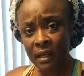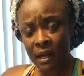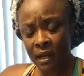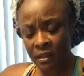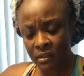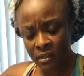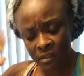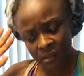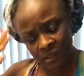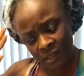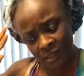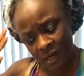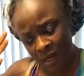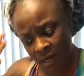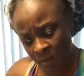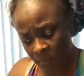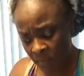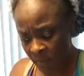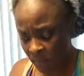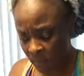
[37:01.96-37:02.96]
there are just
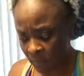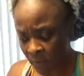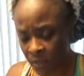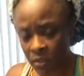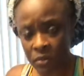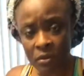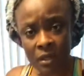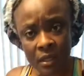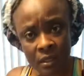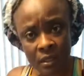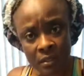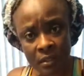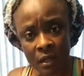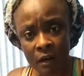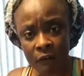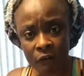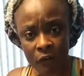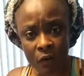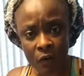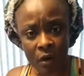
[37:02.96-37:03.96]
certain people you need
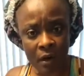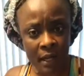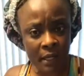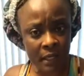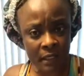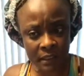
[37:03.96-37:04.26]
to avoid.